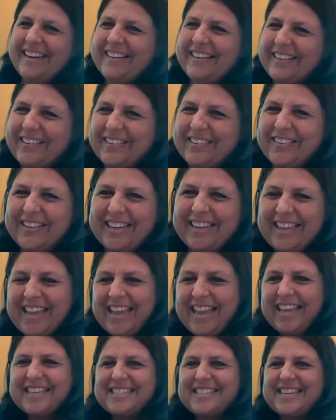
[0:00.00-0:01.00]
so,
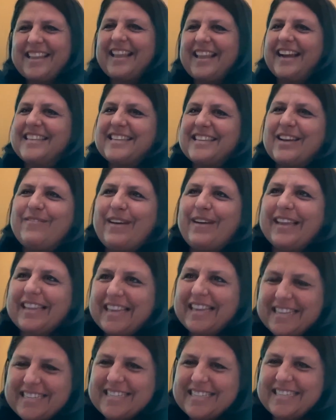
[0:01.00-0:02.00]
so that's on my
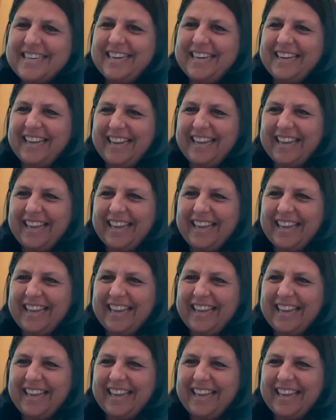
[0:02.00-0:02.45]
list.